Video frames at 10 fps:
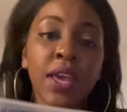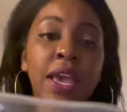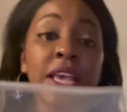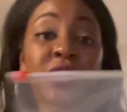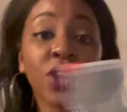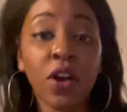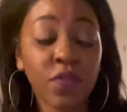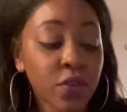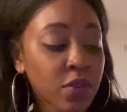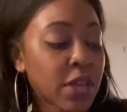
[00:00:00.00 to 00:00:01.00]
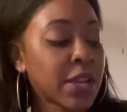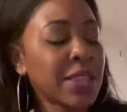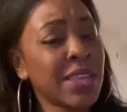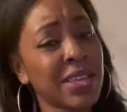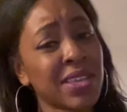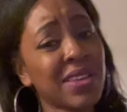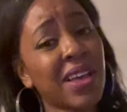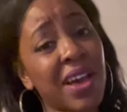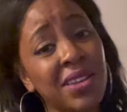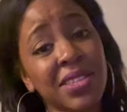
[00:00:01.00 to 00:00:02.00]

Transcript: It's thoughtful, and I think honestly